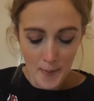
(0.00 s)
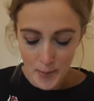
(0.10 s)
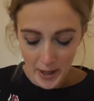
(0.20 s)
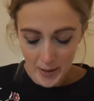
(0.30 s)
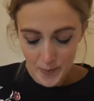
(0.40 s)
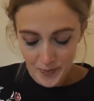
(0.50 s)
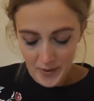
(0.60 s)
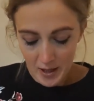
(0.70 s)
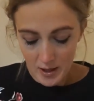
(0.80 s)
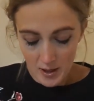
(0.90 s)
But
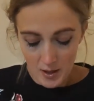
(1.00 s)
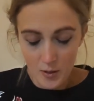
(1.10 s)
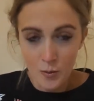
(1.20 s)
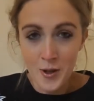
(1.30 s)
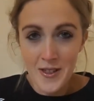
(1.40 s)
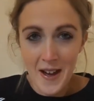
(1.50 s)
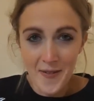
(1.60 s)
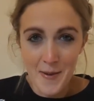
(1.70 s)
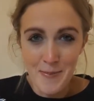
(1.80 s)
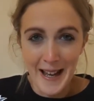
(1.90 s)

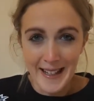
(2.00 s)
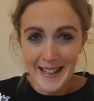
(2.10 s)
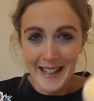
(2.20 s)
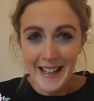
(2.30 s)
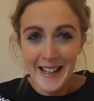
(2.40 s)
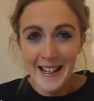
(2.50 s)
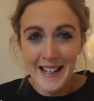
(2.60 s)
without the blanket,